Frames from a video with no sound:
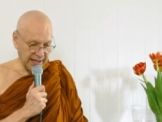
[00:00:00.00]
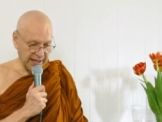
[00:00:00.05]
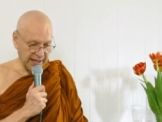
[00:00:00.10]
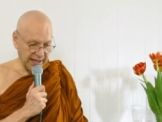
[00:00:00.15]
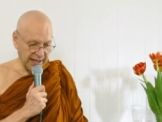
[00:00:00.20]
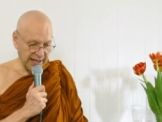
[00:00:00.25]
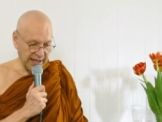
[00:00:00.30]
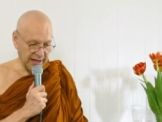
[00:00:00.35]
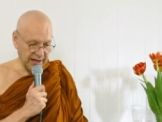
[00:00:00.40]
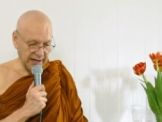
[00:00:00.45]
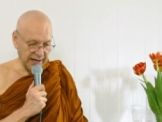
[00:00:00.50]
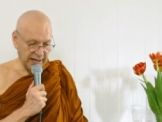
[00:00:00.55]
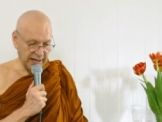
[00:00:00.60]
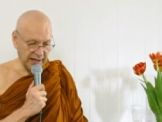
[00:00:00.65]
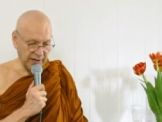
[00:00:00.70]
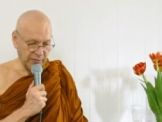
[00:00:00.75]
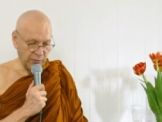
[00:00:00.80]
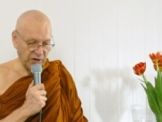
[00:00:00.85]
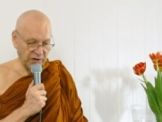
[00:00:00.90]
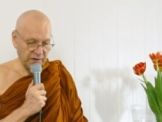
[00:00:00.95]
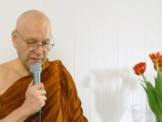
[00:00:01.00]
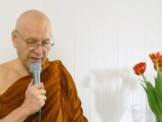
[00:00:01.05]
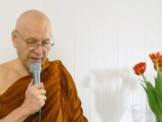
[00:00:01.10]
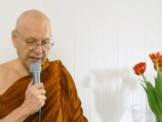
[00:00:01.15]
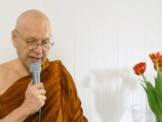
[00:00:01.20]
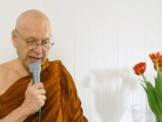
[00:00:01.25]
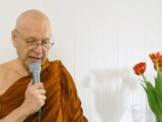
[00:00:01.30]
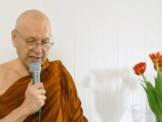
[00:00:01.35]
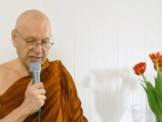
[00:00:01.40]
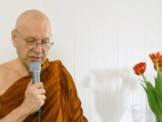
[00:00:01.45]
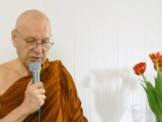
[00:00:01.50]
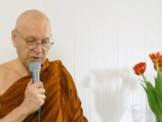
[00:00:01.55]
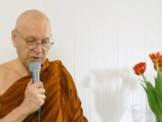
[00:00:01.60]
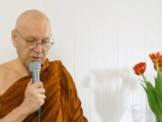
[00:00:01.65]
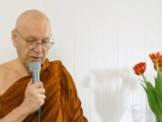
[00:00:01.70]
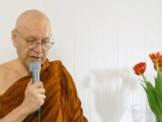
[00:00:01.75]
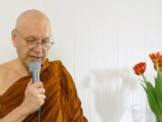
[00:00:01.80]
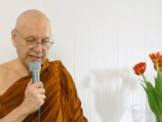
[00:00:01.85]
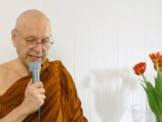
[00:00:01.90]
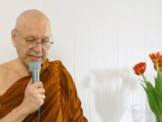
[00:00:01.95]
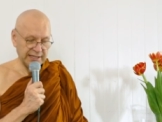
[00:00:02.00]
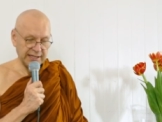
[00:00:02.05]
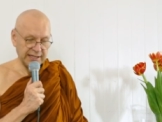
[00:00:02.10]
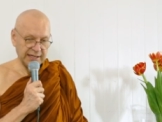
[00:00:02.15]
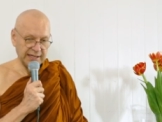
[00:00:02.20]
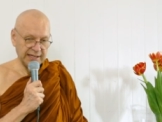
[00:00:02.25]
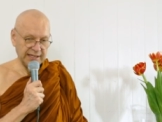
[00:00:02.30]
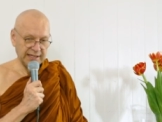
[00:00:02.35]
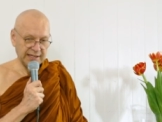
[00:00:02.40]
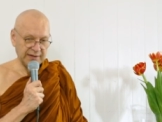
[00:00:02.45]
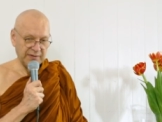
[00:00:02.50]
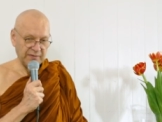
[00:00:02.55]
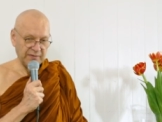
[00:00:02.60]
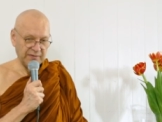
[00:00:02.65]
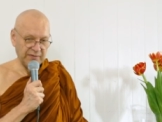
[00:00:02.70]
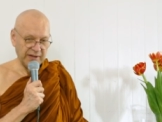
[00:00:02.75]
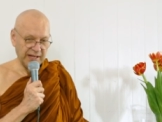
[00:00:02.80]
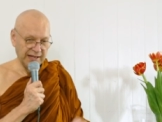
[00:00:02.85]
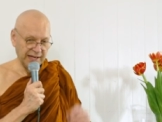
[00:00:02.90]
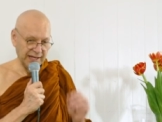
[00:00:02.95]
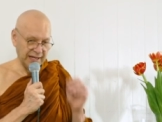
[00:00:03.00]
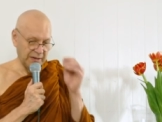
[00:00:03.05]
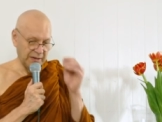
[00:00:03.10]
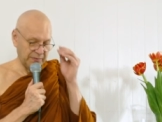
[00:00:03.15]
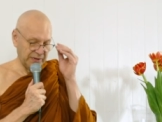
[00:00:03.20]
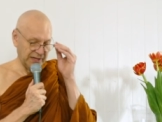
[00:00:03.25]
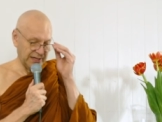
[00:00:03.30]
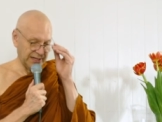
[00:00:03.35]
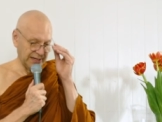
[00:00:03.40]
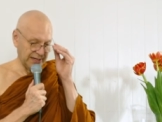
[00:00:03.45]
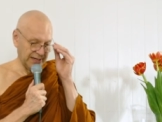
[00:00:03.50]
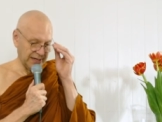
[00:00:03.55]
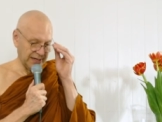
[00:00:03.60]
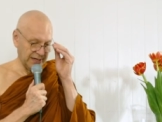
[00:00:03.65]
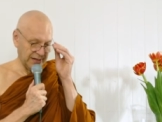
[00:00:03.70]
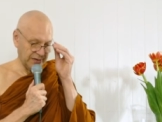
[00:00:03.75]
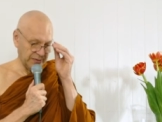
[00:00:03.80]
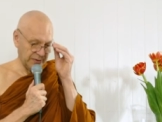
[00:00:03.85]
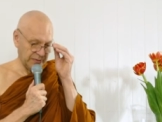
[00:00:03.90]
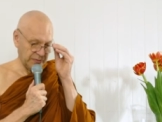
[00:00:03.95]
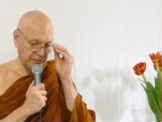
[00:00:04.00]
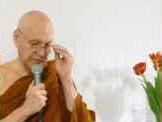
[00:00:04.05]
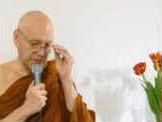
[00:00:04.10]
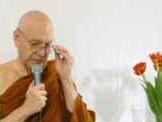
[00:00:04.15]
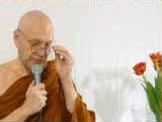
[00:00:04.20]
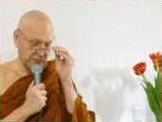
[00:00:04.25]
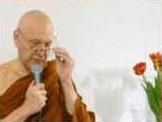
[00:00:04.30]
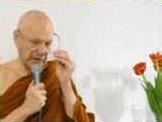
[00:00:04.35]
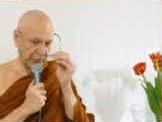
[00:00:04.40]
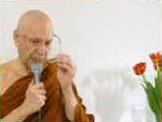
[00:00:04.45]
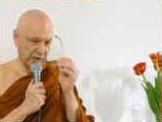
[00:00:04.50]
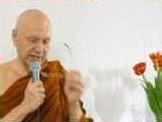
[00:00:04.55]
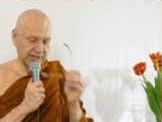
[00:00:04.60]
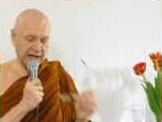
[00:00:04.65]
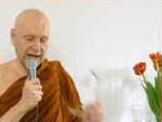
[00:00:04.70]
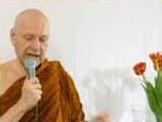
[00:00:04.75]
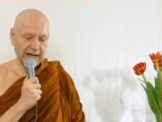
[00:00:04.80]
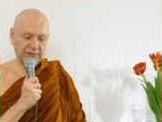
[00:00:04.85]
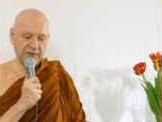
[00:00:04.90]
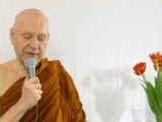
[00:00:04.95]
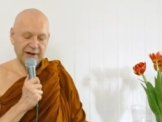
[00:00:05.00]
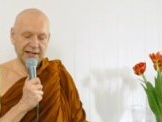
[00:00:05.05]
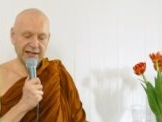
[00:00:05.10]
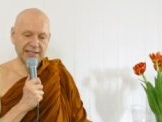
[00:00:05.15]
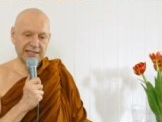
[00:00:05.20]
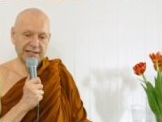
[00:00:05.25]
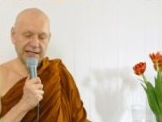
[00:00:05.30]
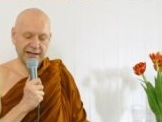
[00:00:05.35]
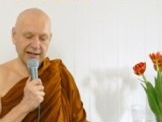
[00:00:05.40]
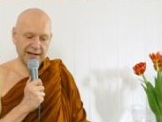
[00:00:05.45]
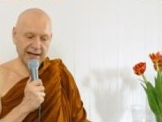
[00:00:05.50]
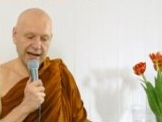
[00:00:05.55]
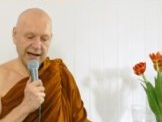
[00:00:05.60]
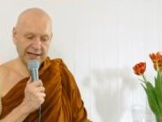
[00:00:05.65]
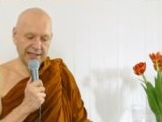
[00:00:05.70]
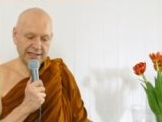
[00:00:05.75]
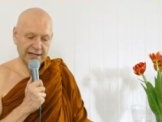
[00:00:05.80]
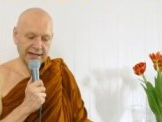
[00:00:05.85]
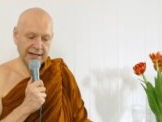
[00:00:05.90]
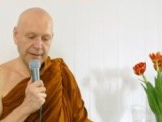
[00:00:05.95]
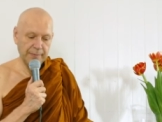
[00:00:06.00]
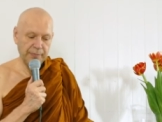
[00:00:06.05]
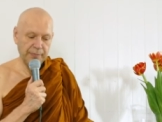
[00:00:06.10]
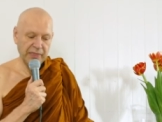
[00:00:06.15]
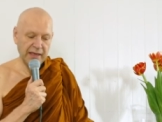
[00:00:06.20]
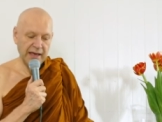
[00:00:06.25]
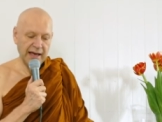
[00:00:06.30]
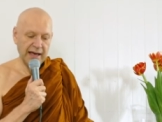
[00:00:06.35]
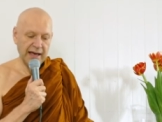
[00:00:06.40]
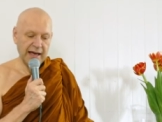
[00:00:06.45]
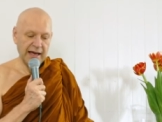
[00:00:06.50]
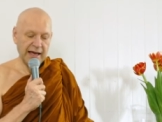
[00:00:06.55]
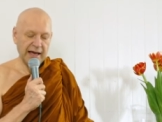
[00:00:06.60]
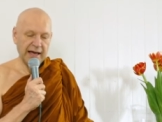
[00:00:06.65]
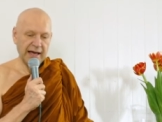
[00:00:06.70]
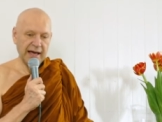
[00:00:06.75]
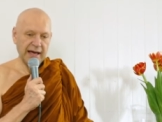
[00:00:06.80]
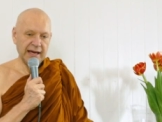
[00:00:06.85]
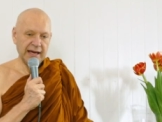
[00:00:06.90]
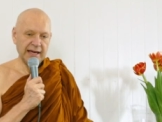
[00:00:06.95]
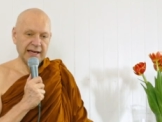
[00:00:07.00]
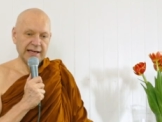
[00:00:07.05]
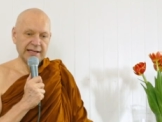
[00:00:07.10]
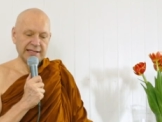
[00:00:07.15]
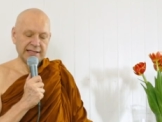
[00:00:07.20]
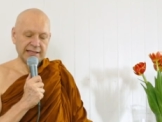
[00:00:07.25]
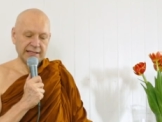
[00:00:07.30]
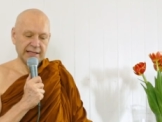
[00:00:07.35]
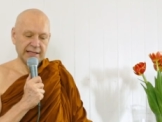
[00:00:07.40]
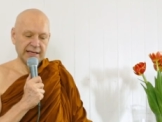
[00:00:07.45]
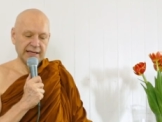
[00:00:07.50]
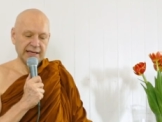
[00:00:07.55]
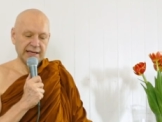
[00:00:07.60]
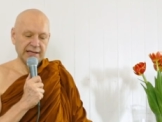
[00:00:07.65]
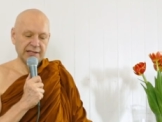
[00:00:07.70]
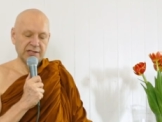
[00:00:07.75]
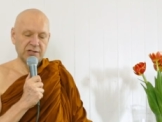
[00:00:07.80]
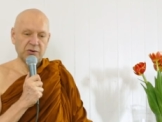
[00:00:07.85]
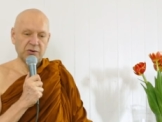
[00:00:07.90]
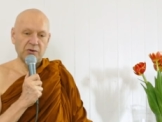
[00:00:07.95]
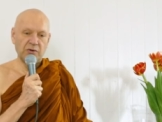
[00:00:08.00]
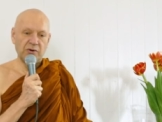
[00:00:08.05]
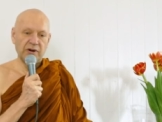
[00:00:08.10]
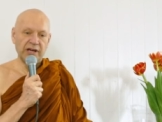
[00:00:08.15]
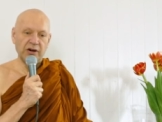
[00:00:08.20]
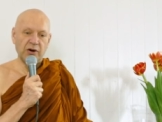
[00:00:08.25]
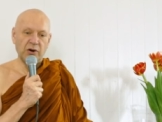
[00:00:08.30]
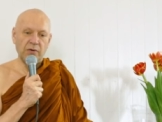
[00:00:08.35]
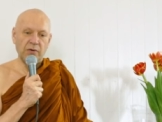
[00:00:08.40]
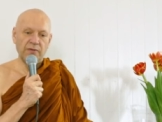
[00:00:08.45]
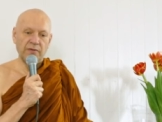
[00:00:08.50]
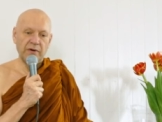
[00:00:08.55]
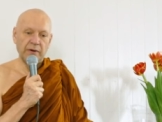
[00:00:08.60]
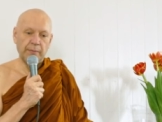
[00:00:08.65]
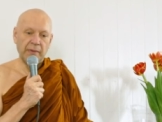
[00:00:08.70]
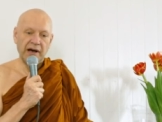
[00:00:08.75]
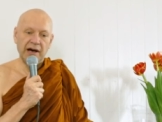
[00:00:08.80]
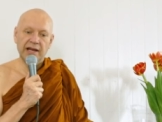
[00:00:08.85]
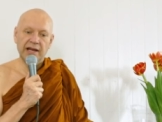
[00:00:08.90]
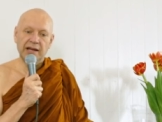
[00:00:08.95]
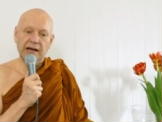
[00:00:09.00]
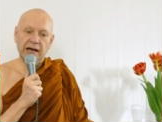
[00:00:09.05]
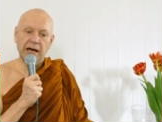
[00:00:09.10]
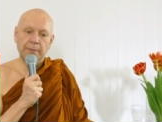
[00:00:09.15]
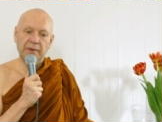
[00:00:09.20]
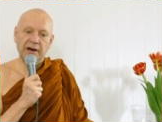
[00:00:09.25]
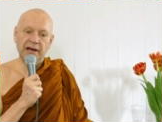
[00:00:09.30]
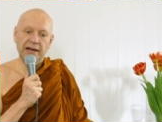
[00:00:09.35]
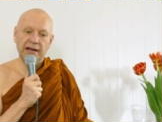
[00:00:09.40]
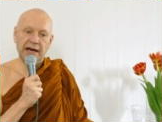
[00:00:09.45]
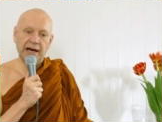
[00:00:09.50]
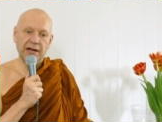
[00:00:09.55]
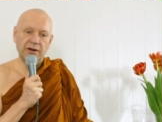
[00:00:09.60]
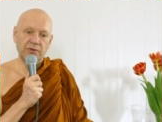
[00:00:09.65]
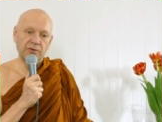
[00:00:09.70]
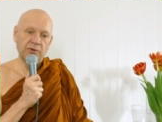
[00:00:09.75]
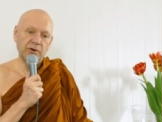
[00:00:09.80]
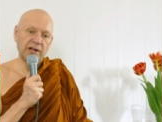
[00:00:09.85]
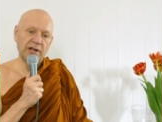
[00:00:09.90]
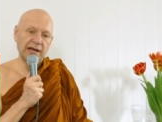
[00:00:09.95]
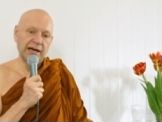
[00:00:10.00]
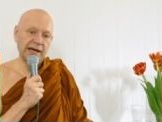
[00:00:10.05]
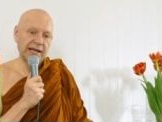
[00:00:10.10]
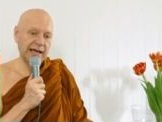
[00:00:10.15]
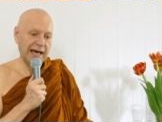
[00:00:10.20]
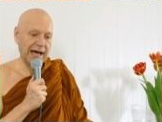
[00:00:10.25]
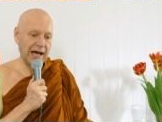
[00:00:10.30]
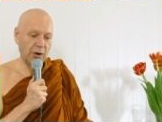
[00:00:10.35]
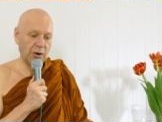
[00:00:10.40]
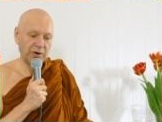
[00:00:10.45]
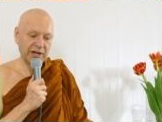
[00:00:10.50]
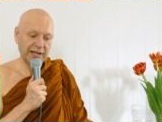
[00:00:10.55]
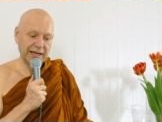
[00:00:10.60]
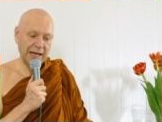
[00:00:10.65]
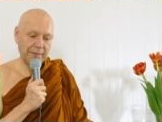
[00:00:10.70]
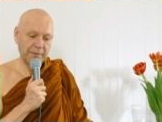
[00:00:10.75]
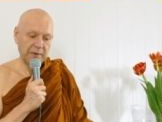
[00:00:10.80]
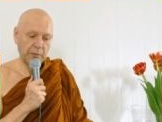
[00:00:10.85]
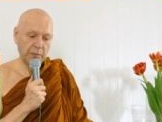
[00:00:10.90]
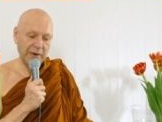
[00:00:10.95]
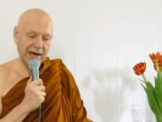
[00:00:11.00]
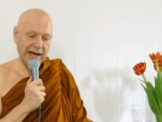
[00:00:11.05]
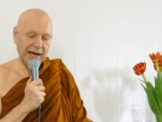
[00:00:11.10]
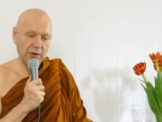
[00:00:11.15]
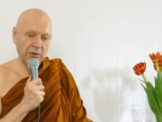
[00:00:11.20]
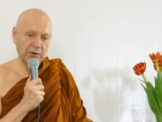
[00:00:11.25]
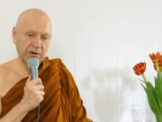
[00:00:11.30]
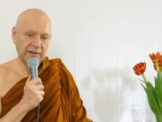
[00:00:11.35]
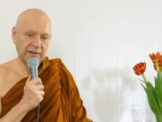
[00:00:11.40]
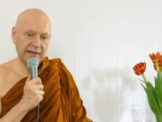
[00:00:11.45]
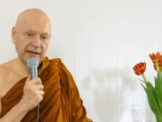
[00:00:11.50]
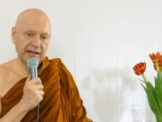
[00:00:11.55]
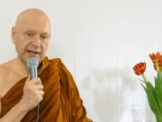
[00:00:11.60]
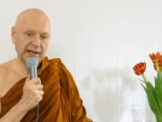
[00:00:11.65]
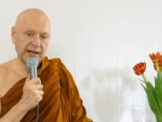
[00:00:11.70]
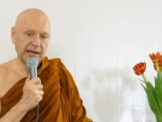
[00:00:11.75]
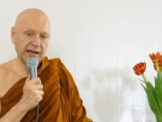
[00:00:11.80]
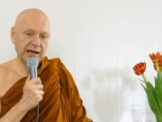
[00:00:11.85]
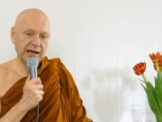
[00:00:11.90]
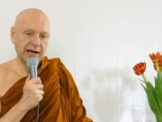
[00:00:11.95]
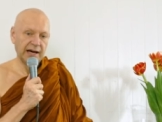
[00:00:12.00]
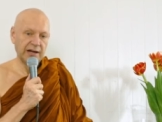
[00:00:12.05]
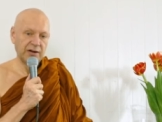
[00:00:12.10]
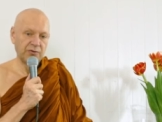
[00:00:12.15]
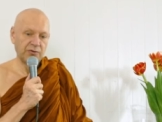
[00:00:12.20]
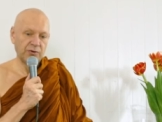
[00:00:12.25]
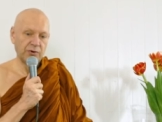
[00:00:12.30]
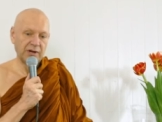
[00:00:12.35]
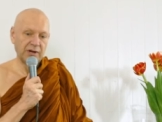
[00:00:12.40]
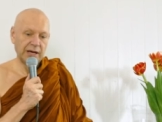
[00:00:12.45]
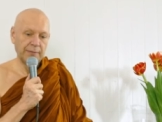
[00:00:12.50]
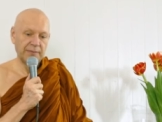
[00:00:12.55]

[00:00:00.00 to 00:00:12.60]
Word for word: and uh, one of the nice stories in the Vinaya Pitaka, which I have translated actually, uh, is the story of and Anuruddha and how it came about that Anuruddha